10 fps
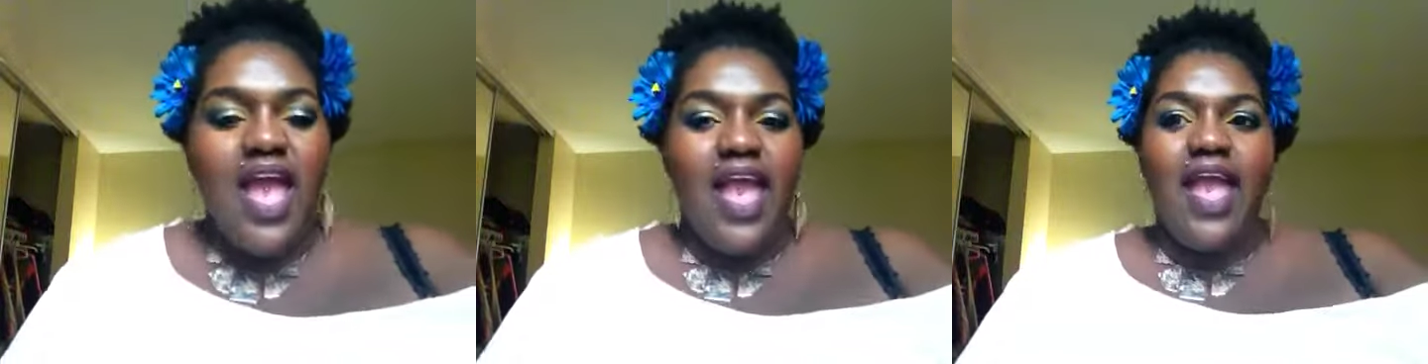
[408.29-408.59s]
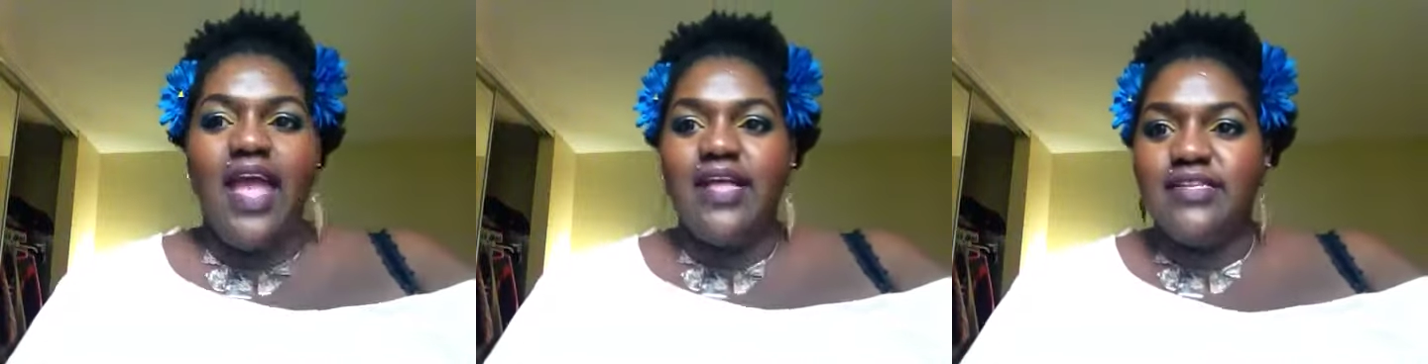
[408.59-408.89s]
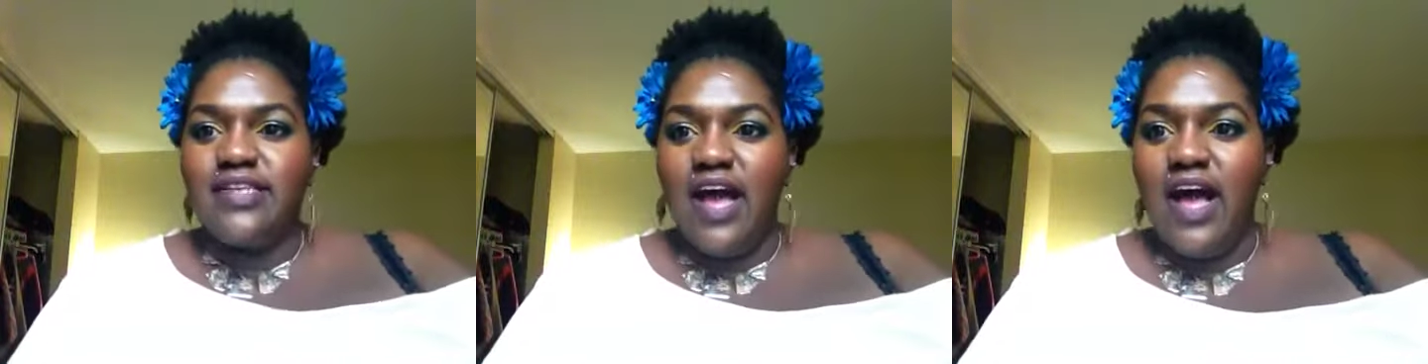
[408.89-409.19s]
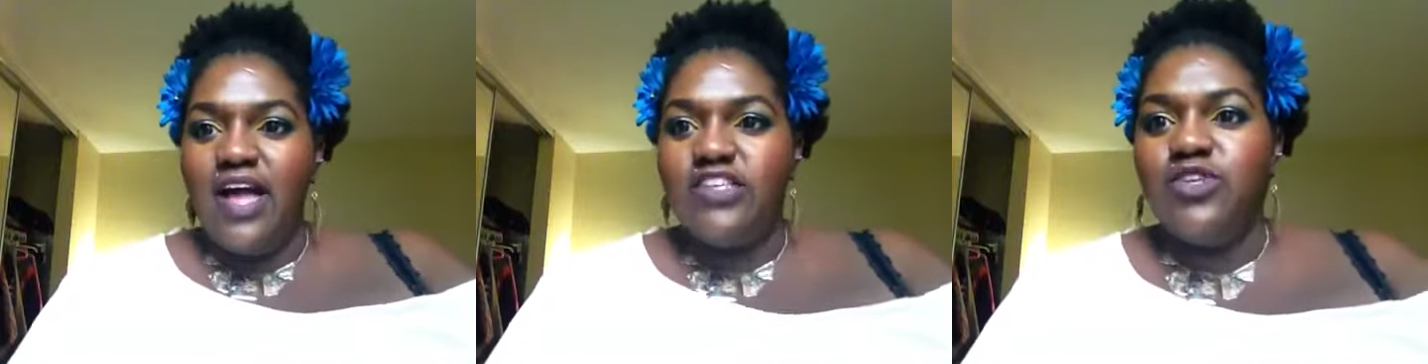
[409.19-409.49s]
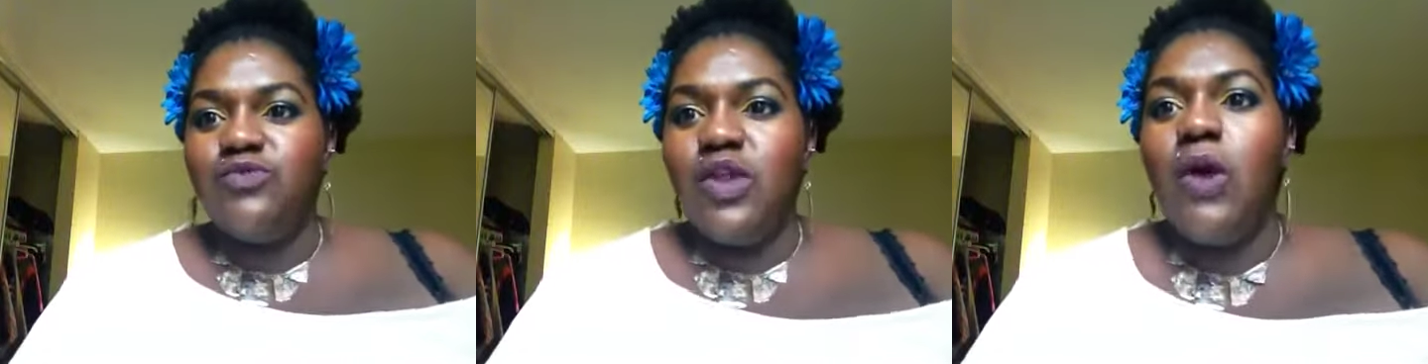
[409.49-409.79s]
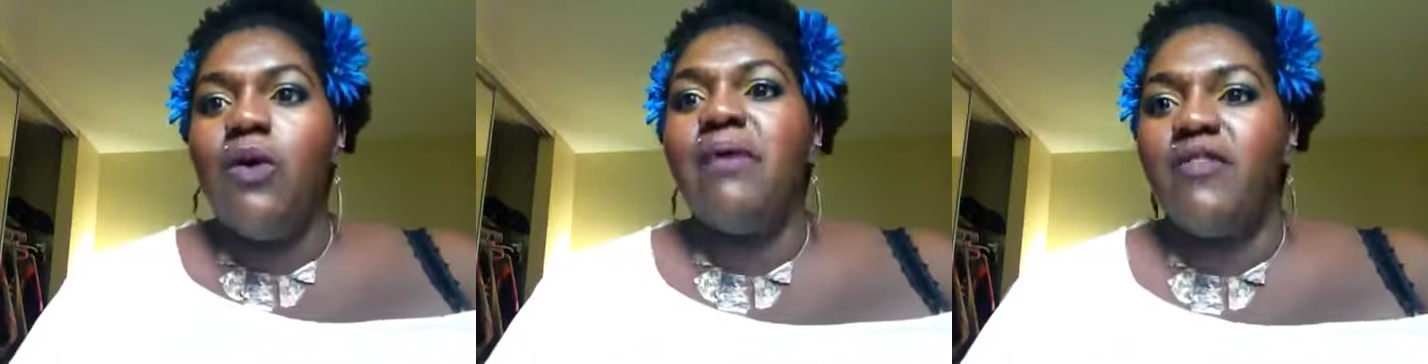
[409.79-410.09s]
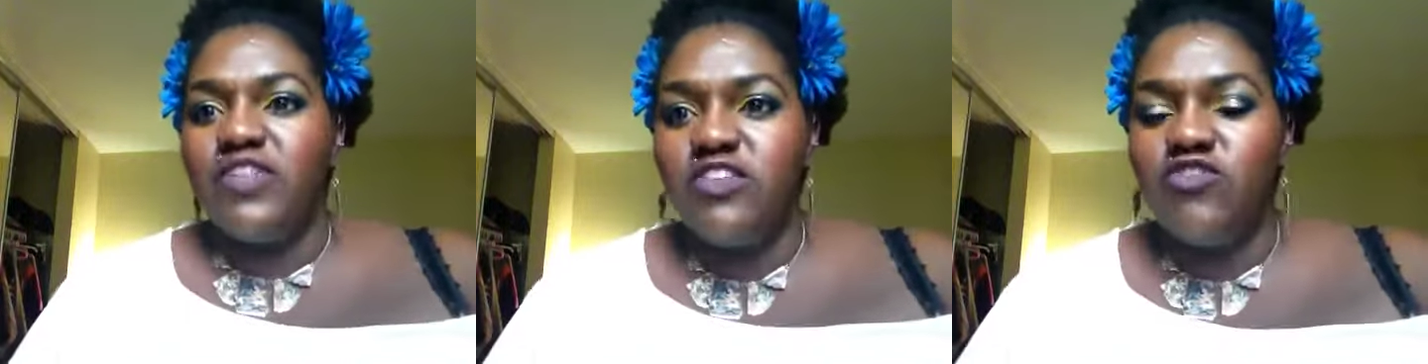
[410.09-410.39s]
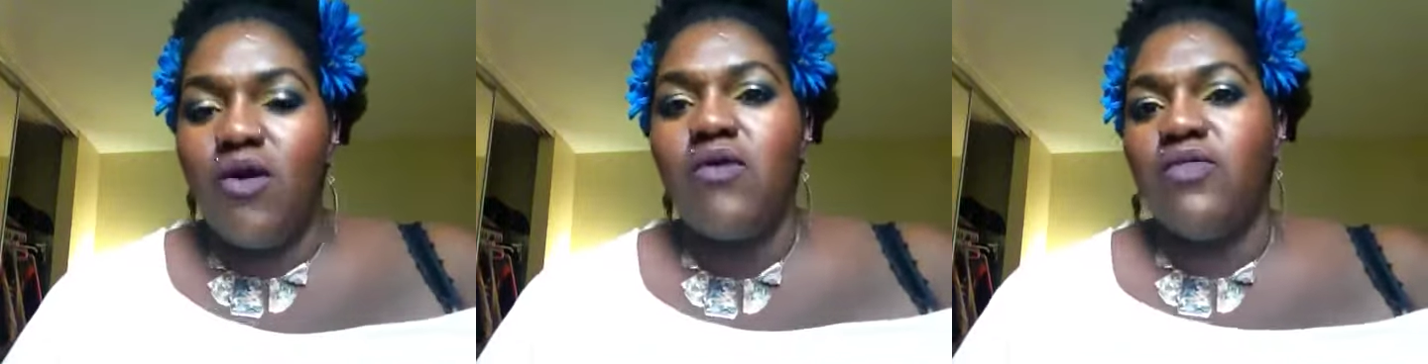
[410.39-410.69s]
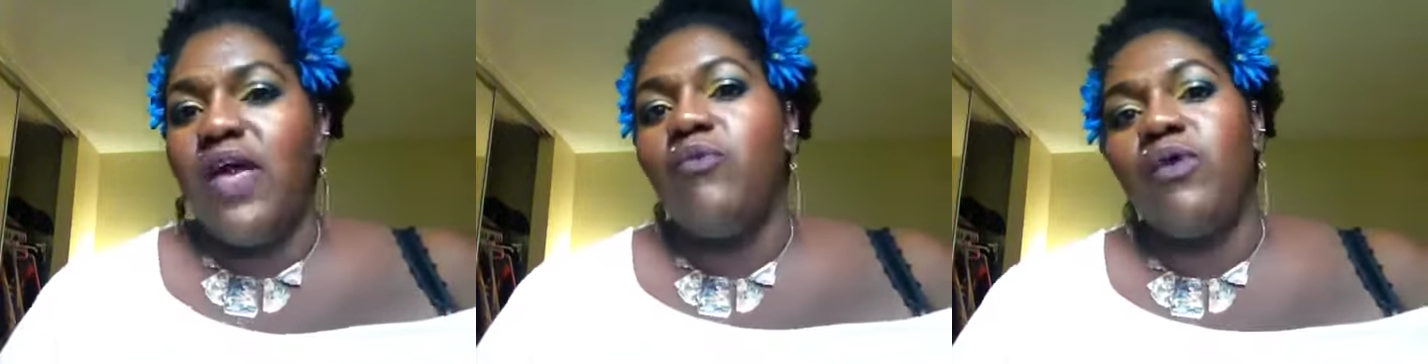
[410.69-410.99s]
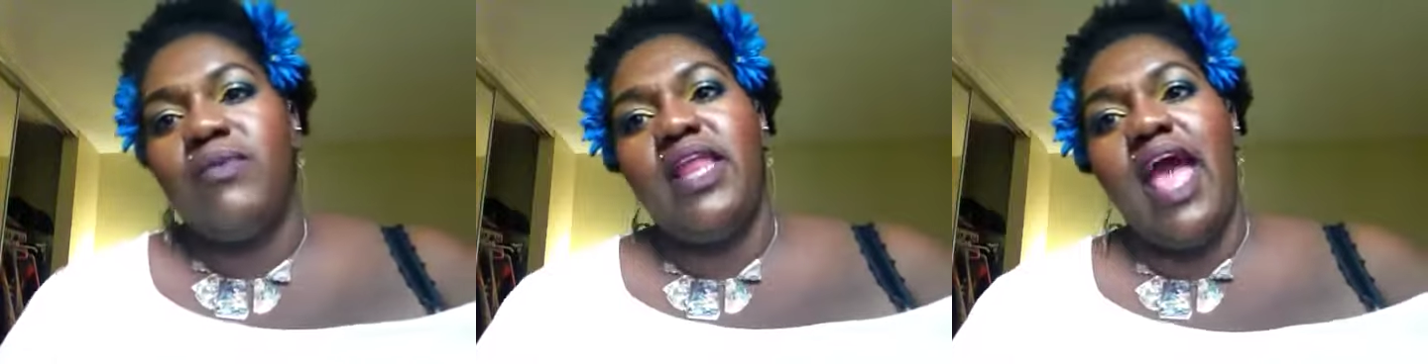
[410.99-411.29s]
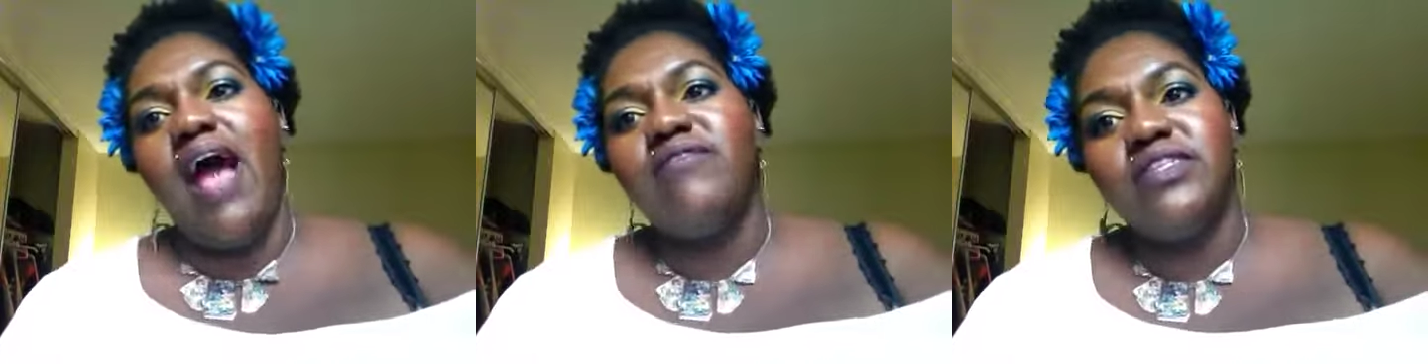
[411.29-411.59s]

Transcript: and to know about the struggle that women have,